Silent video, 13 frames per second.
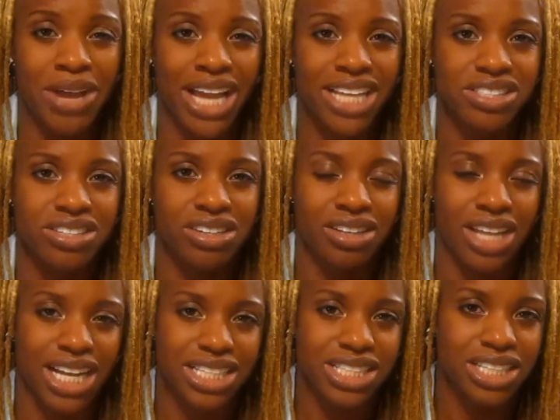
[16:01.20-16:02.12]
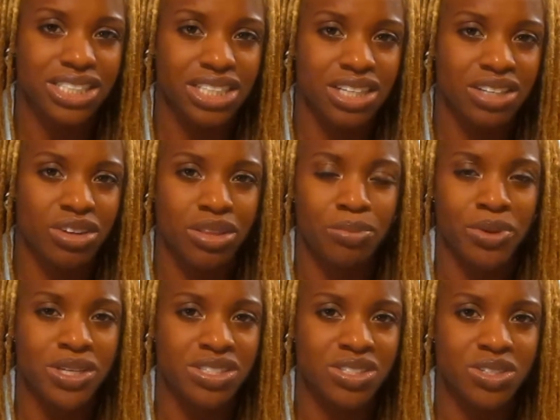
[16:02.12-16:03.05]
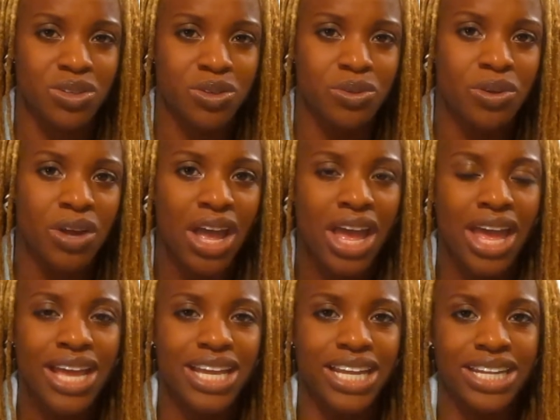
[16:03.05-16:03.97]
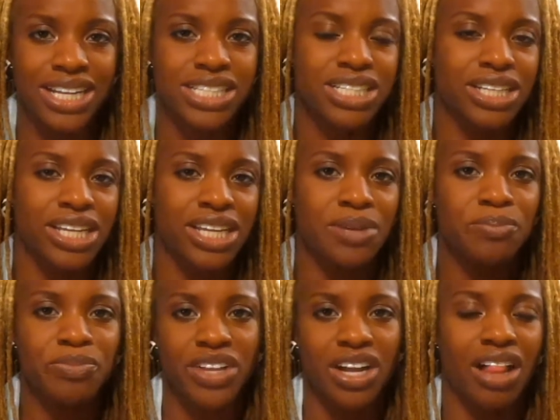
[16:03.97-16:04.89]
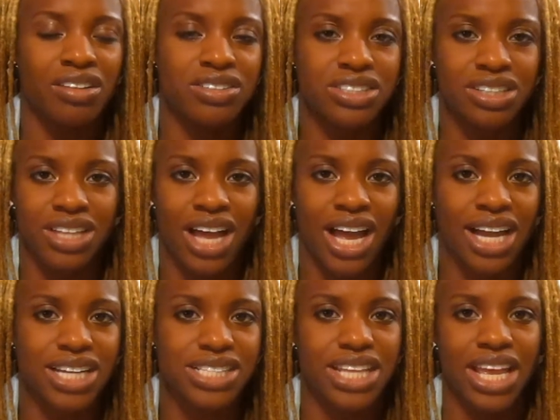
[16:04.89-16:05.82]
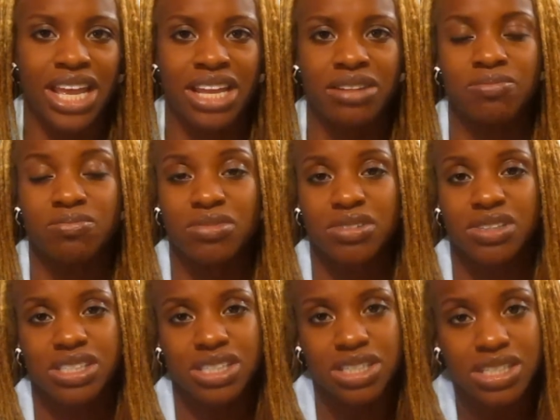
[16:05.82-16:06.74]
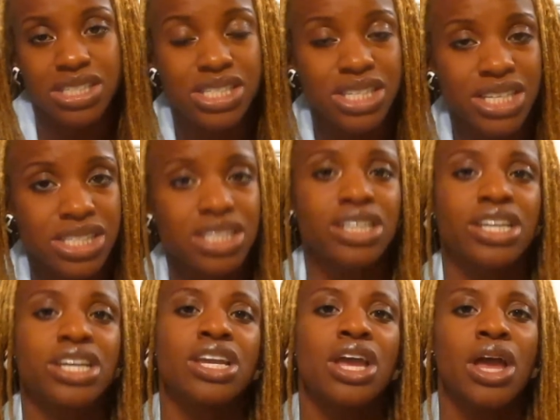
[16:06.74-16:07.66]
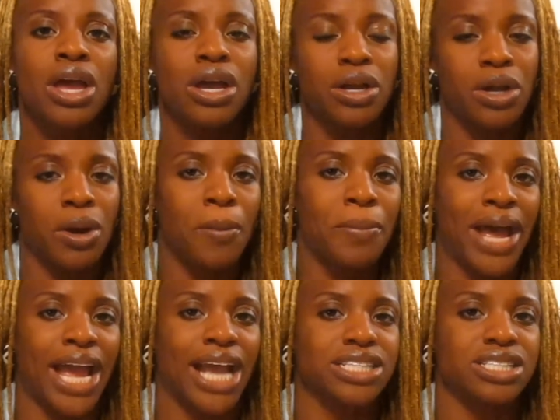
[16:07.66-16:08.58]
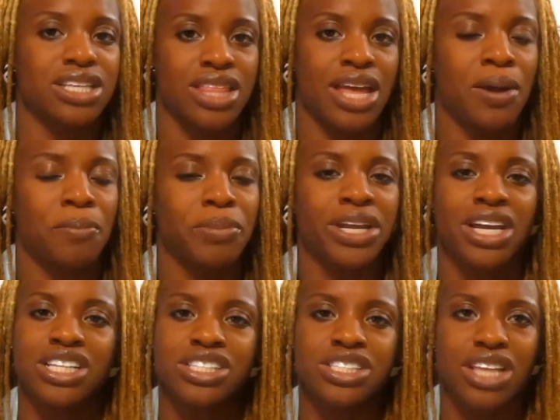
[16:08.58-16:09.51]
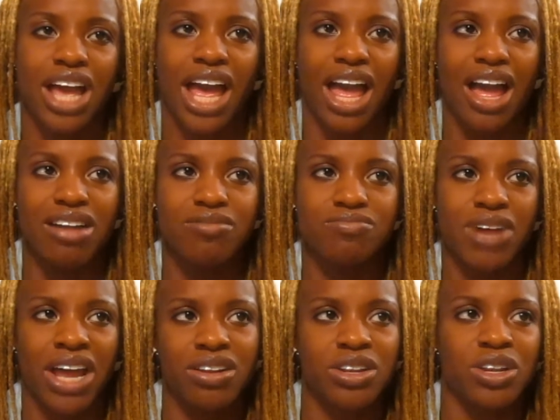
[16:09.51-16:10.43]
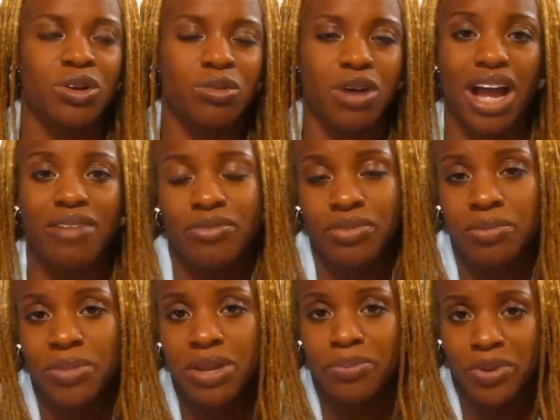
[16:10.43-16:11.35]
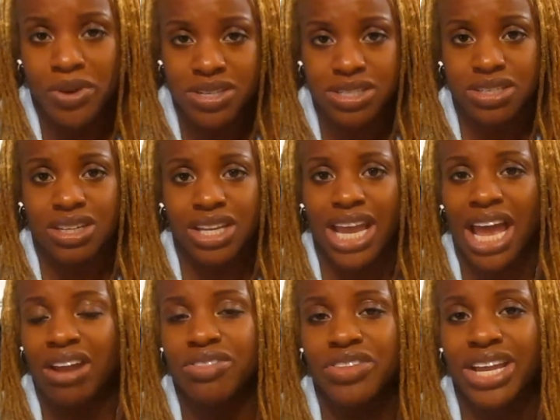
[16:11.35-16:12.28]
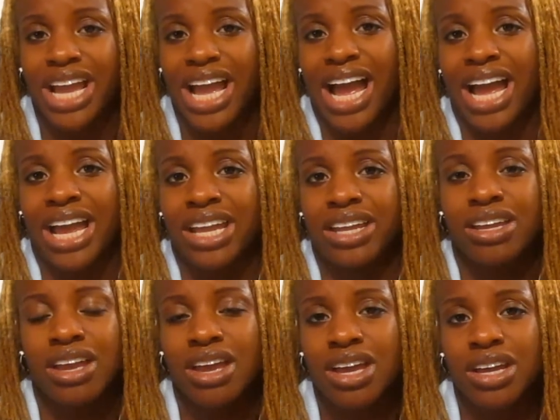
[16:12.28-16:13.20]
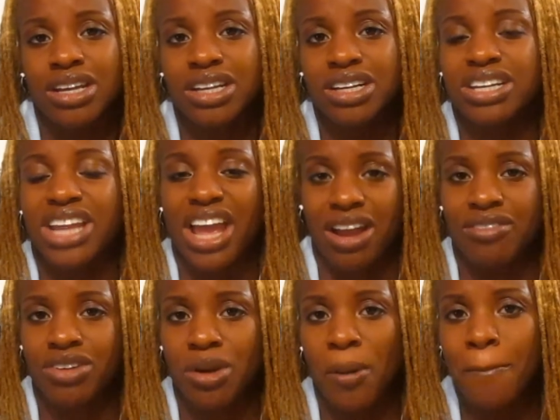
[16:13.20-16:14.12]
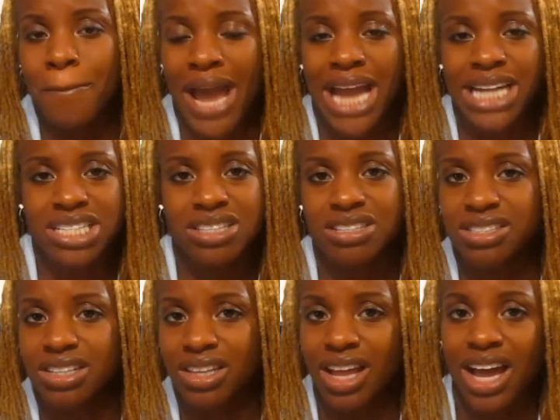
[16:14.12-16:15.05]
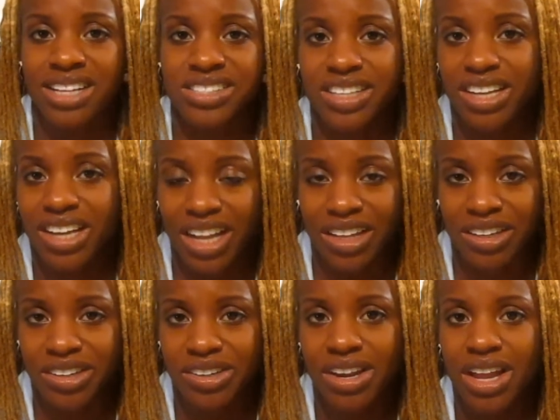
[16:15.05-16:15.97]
back to your loctician or the person who initially colored your locks and consistently go back to them, because I don't know, for me personally, I don't think I could ever match the salon's color.